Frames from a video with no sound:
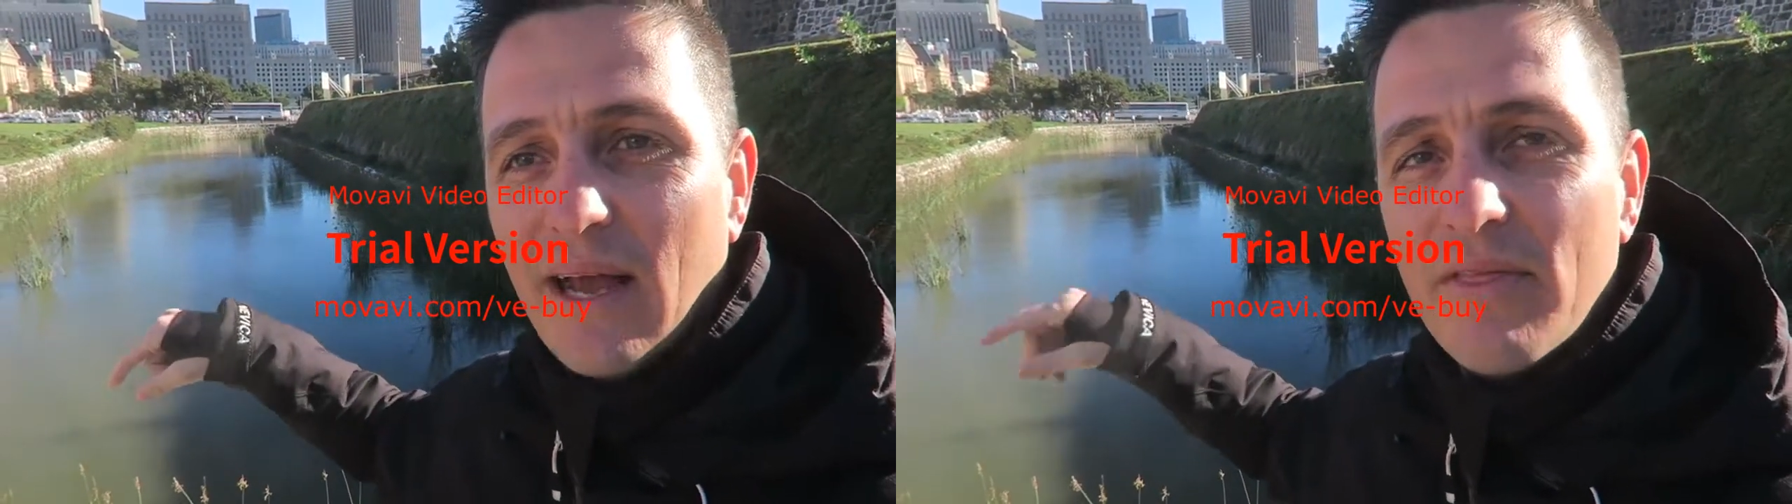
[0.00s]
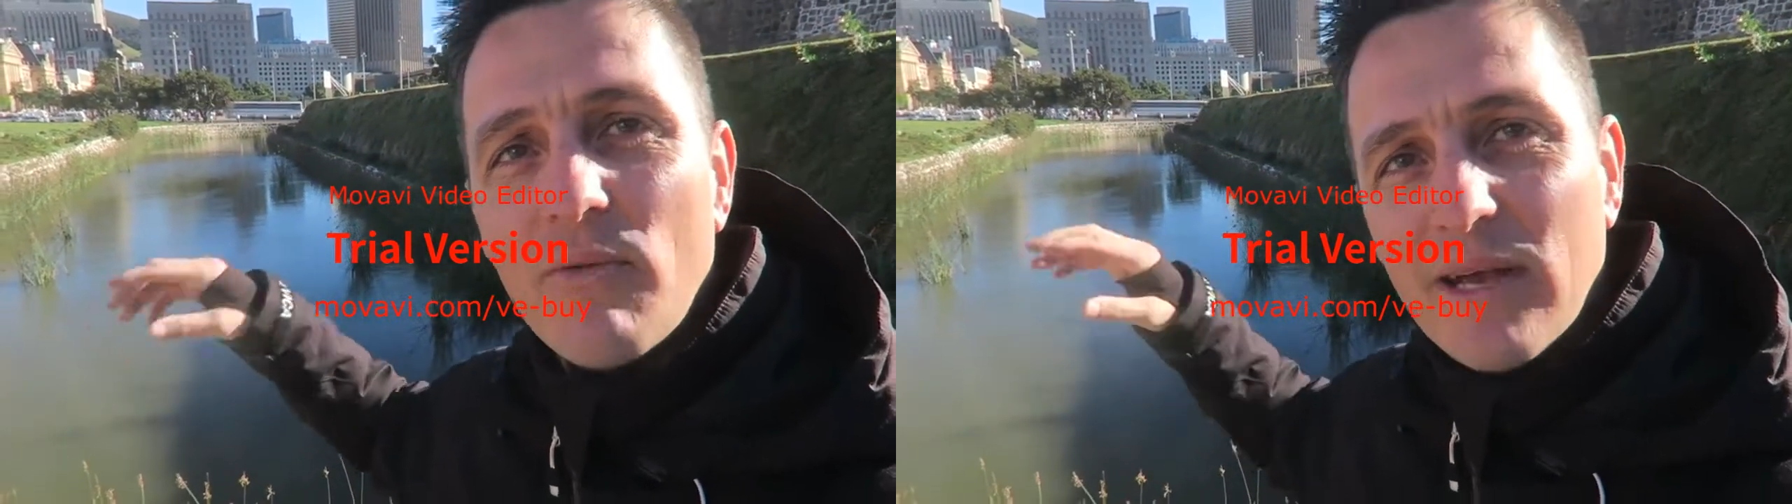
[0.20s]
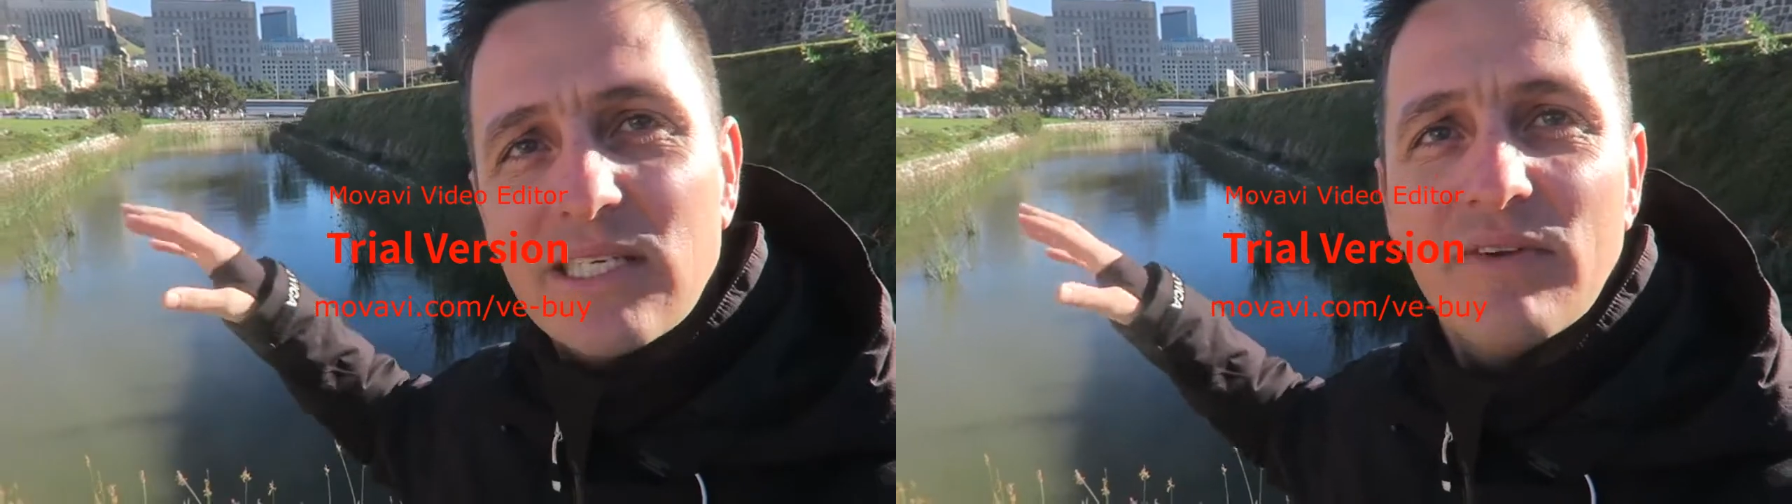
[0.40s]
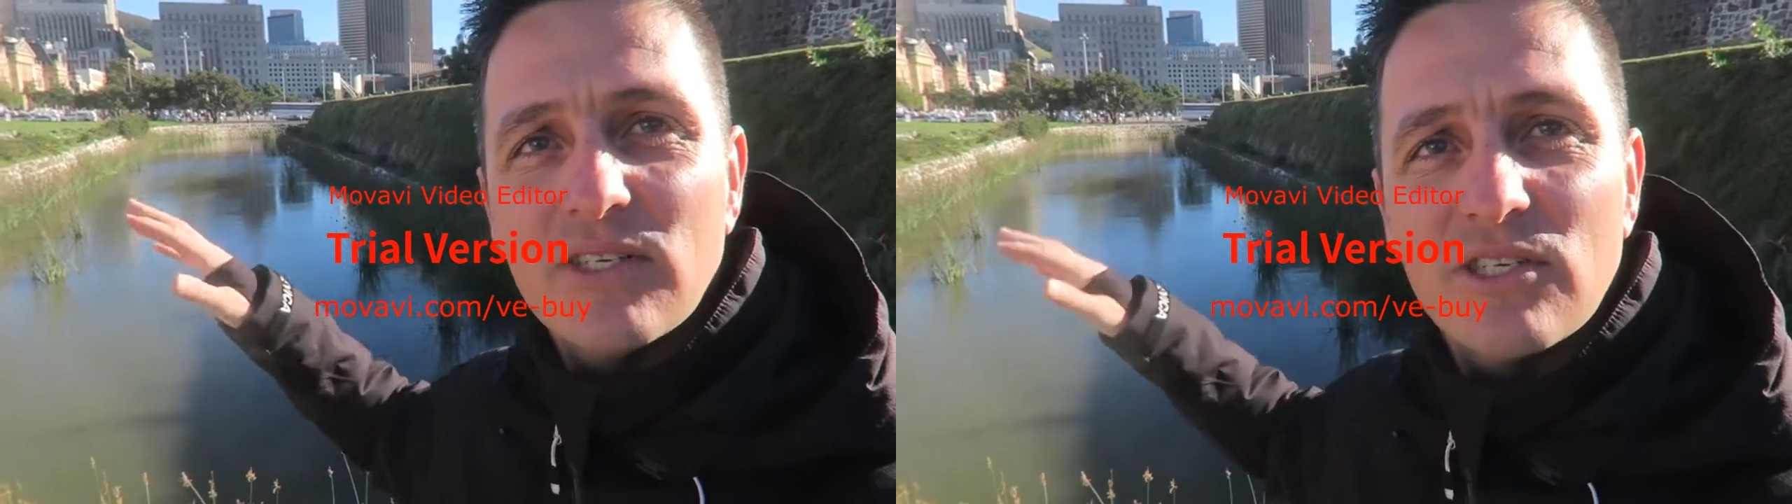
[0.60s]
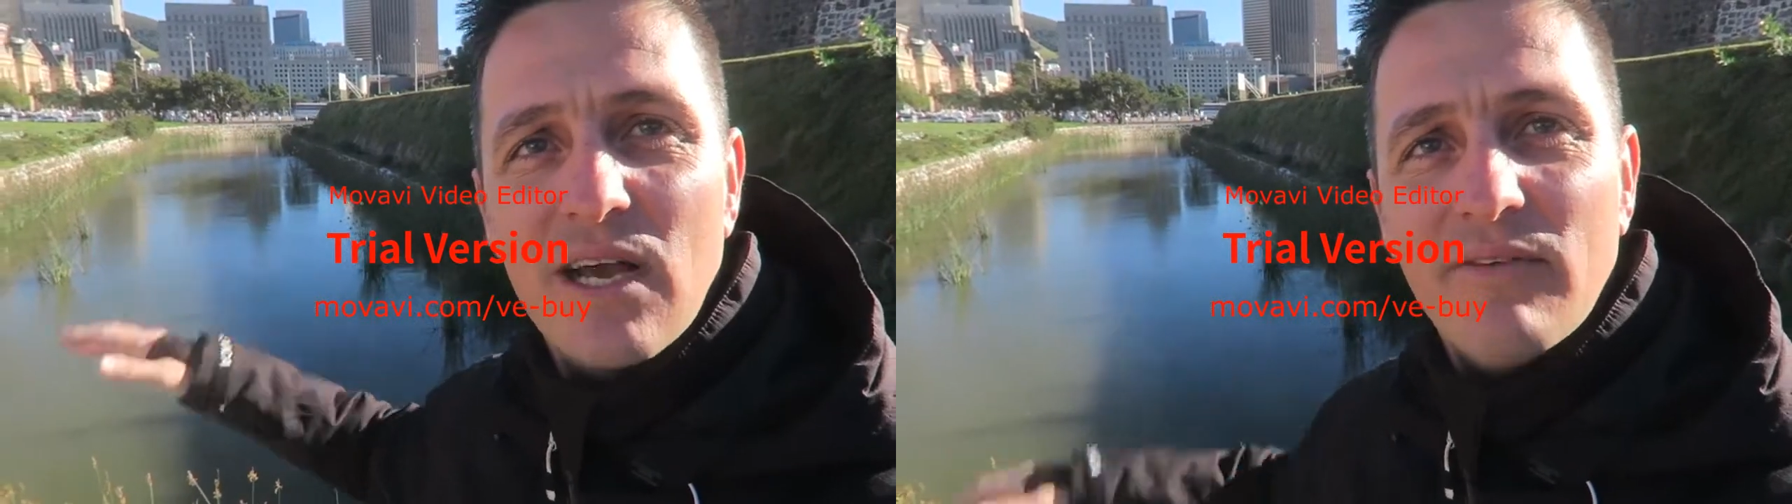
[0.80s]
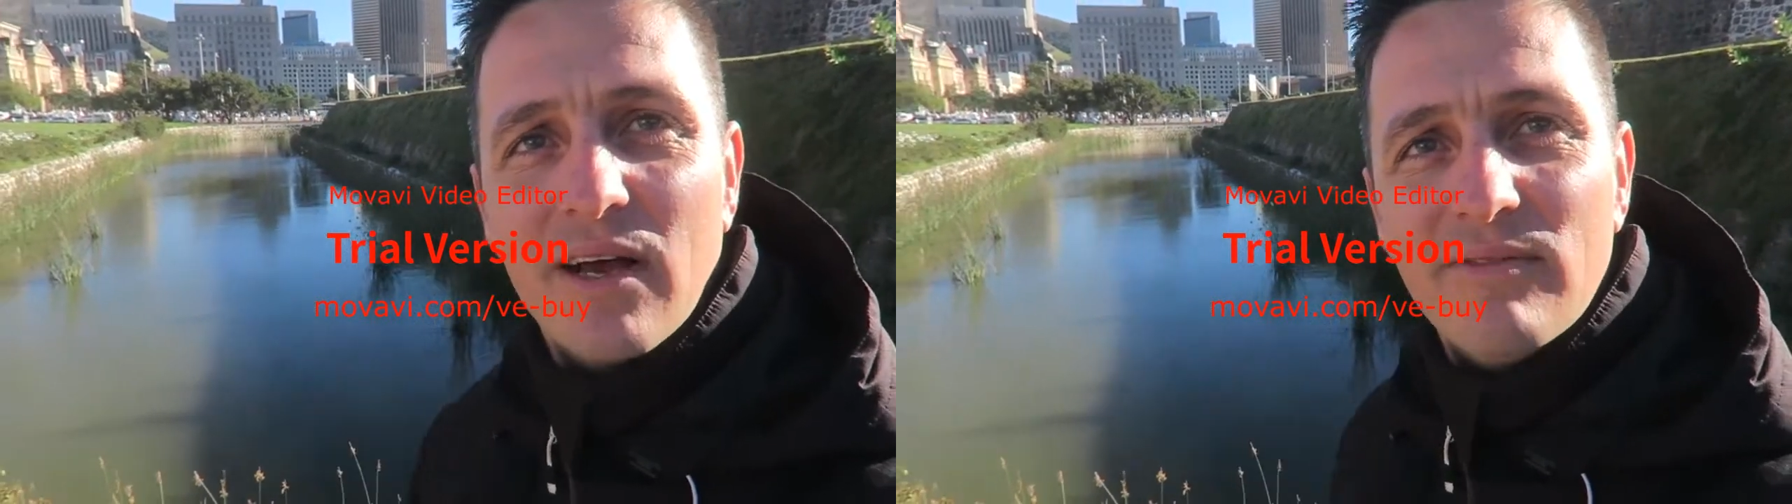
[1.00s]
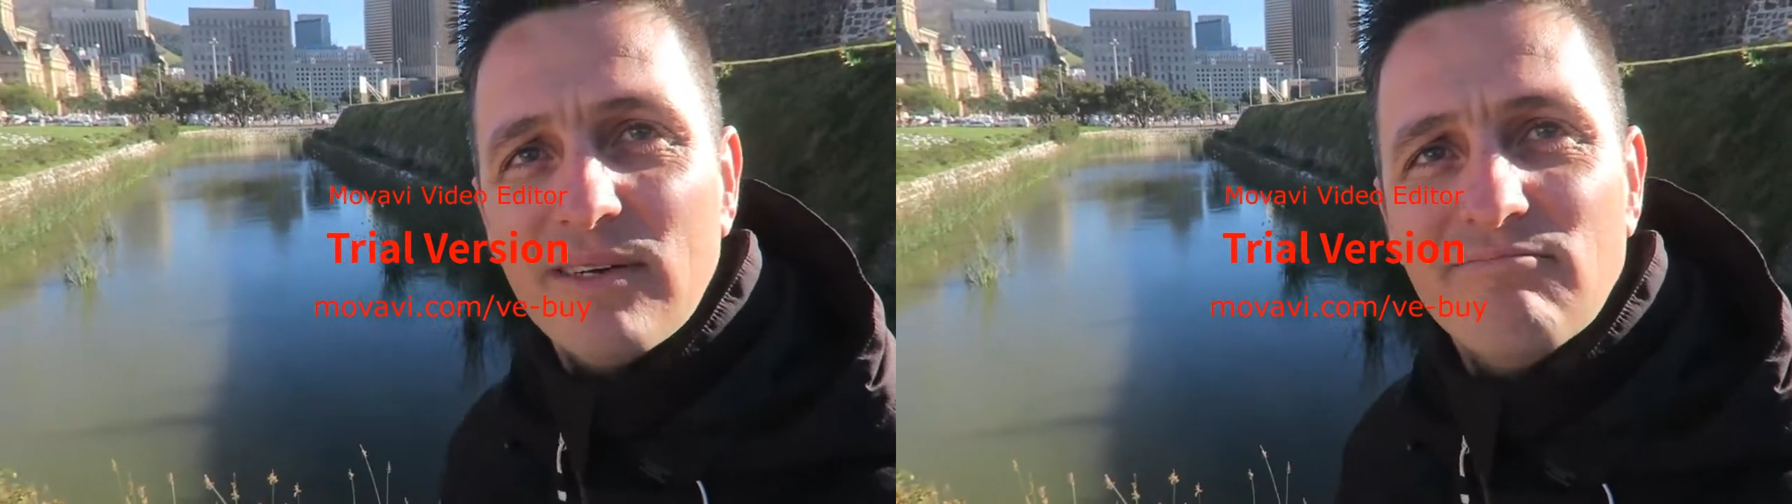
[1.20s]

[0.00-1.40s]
and the rest of it is just covered over.